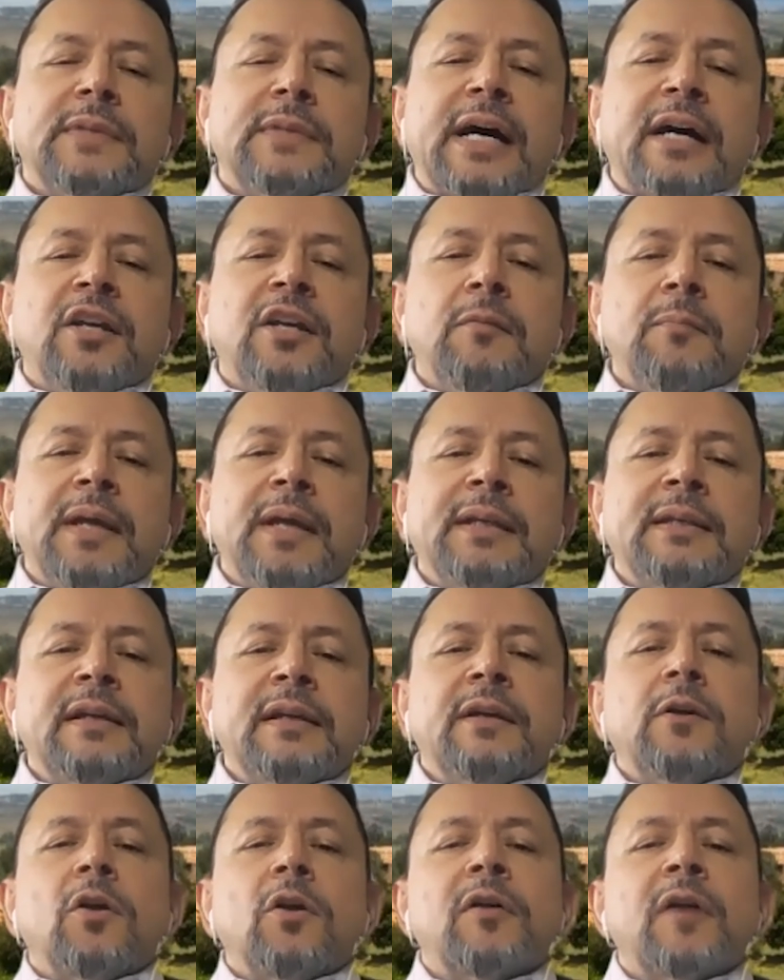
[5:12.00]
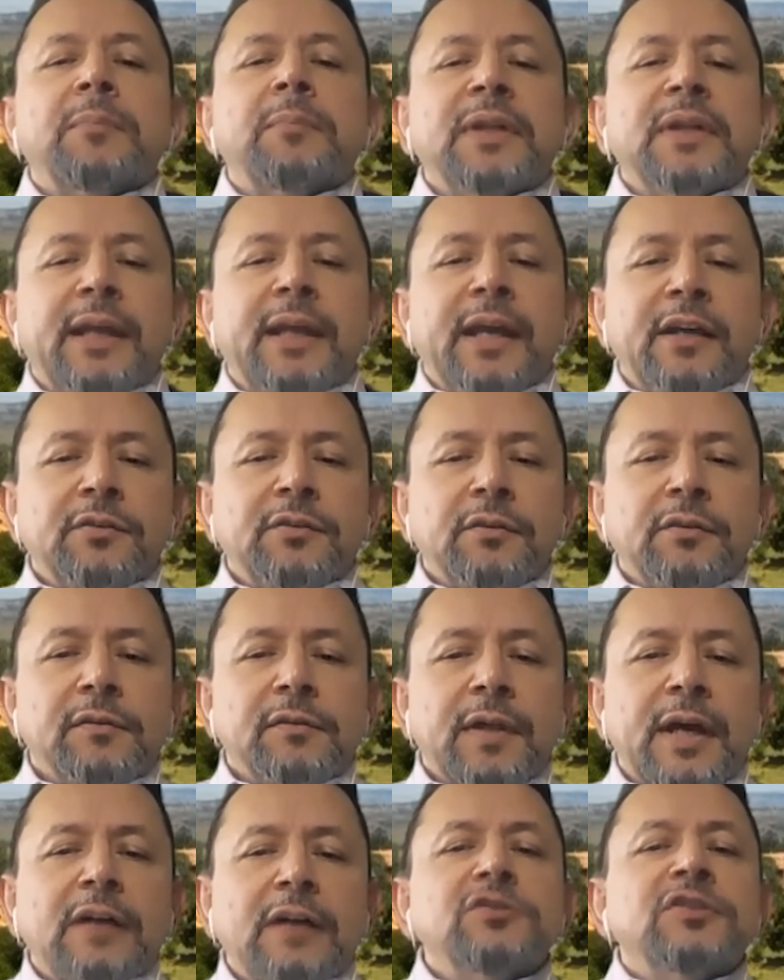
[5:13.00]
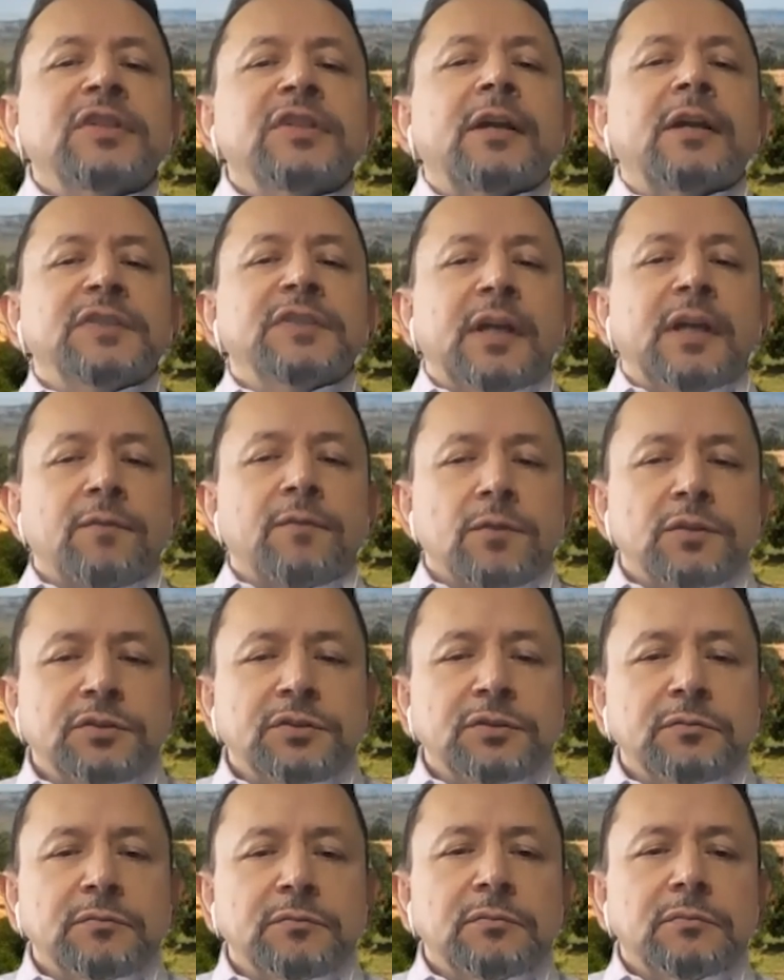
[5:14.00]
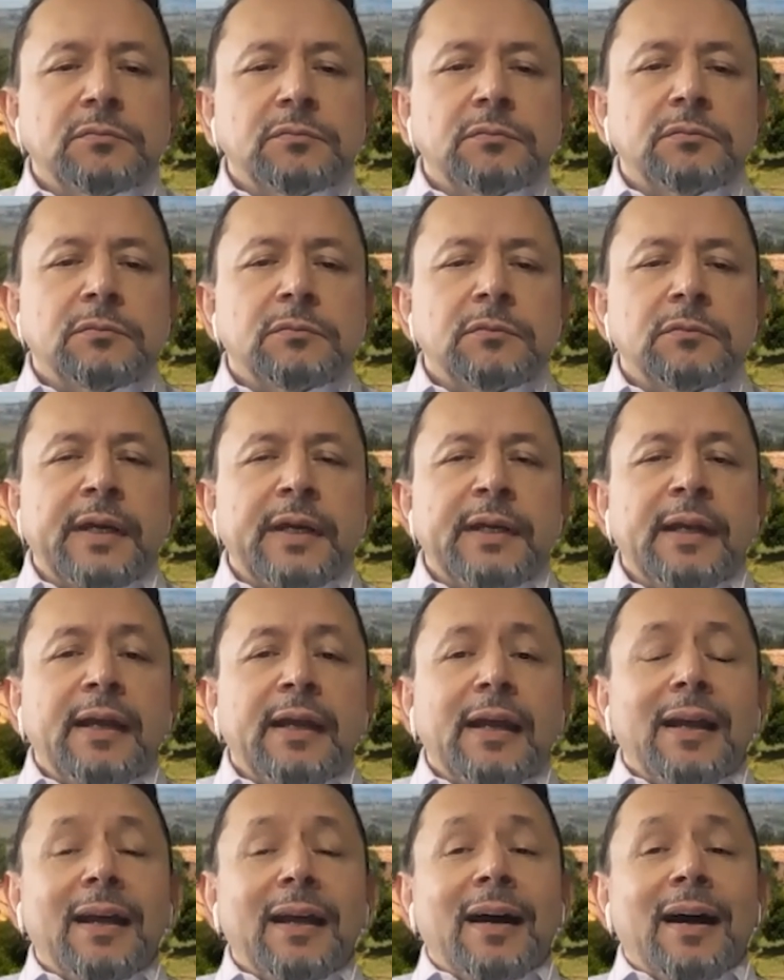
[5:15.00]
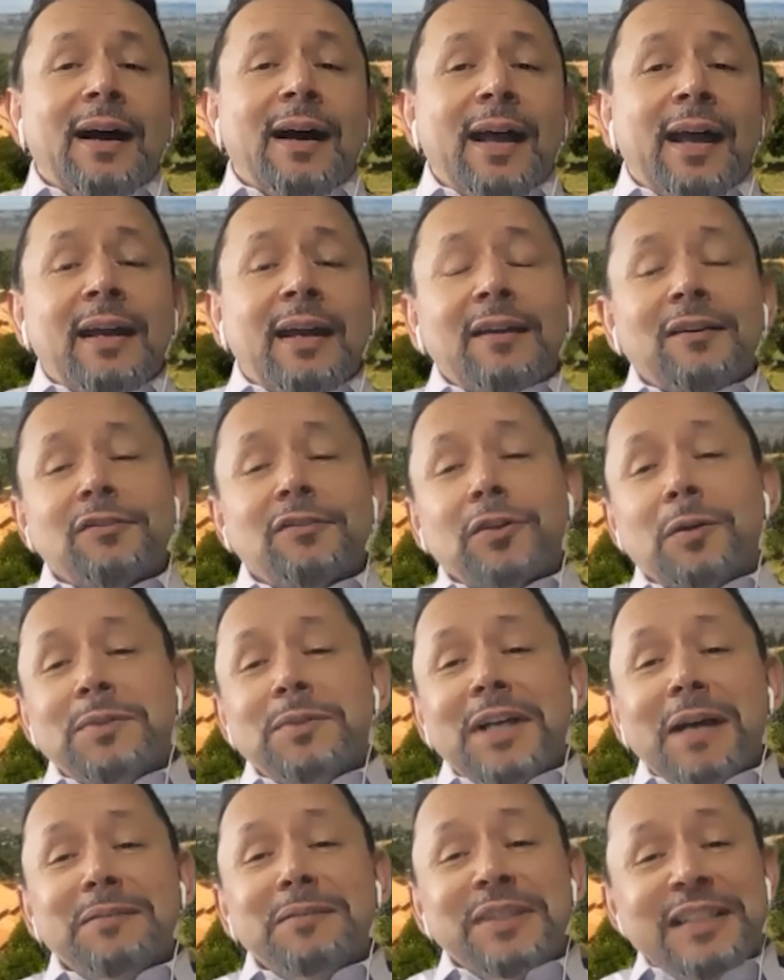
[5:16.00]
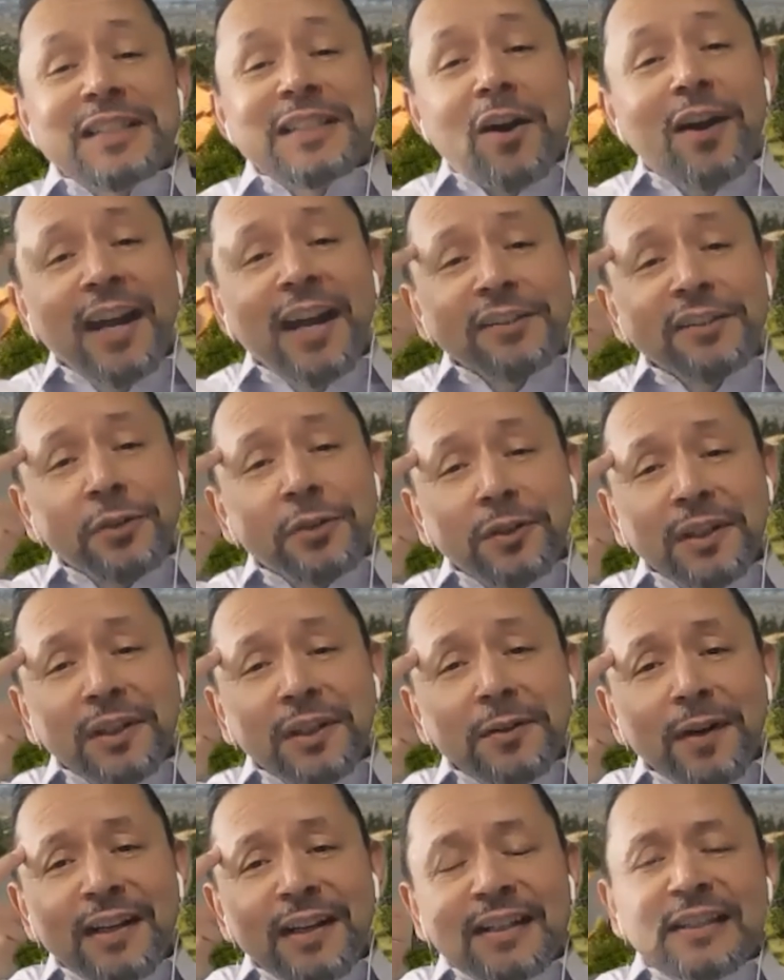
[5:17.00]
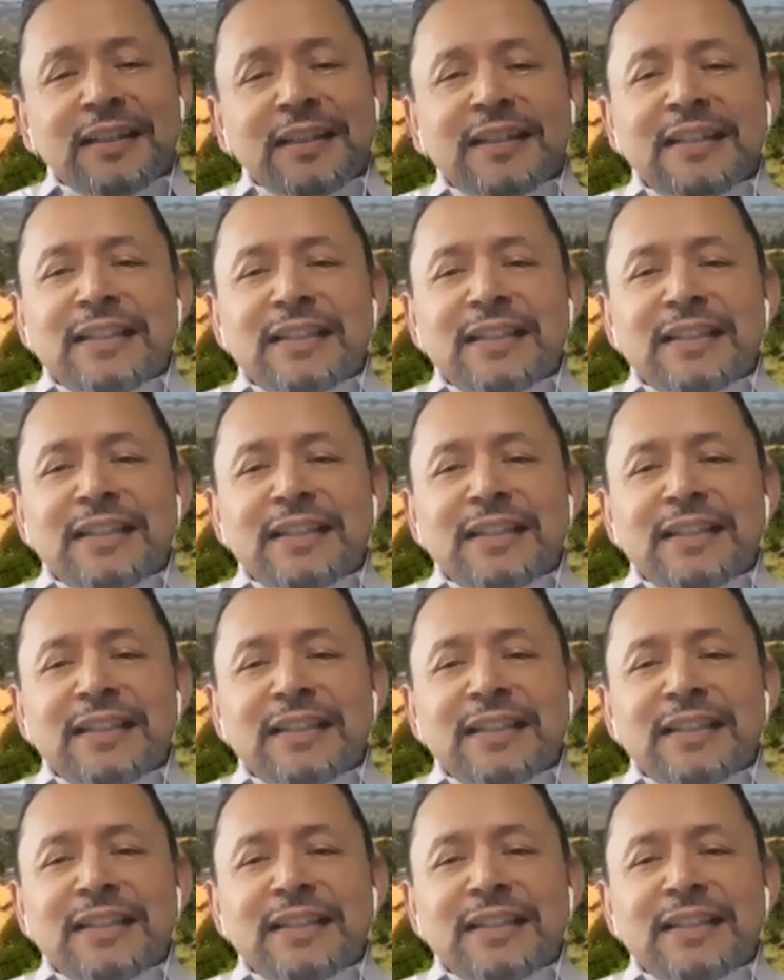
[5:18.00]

documented in other applications outside of Salesforce, right? And sometimes in our heads only, right?